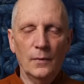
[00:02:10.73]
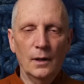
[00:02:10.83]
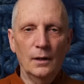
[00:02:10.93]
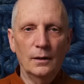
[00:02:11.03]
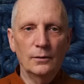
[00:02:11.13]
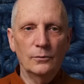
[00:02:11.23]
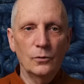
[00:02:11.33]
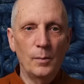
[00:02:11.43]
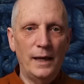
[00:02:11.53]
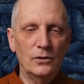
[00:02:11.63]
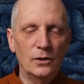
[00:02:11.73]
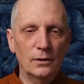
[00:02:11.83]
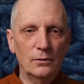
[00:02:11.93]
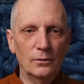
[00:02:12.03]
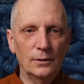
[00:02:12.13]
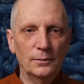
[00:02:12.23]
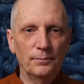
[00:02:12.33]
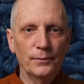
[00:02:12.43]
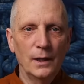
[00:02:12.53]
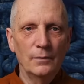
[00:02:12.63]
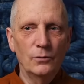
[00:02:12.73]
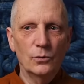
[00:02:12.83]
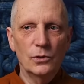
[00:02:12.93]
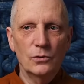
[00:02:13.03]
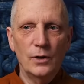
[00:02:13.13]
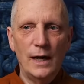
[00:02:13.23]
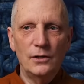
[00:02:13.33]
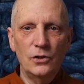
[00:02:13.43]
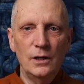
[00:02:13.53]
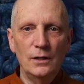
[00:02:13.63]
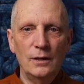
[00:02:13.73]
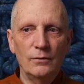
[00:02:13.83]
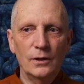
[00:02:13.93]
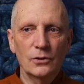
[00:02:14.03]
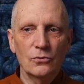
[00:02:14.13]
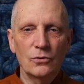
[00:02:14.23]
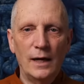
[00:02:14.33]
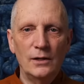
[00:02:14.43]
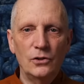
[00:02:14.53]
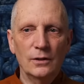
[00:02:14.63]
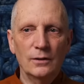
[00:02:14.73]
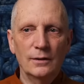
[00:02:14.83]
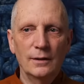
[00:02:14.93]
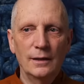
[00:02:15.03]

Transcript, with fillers: uh, romantic, or if it was a tragedy, everything's tragic,